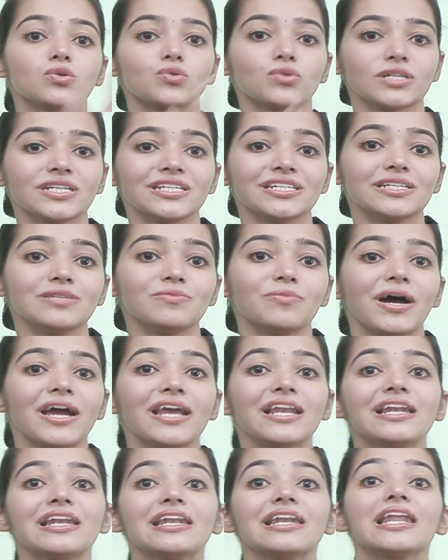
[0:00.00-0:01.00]
rotated
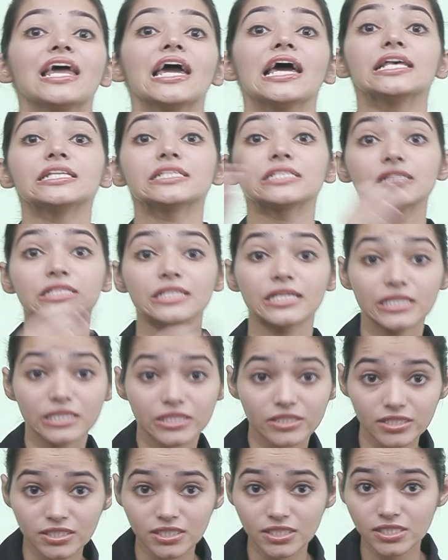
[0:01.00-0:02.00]
by less than
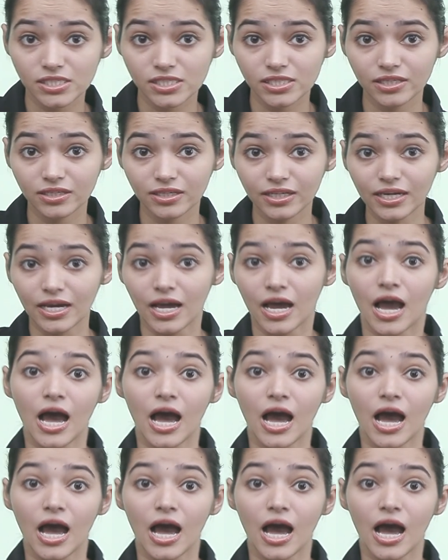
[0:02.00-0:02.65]
360 degree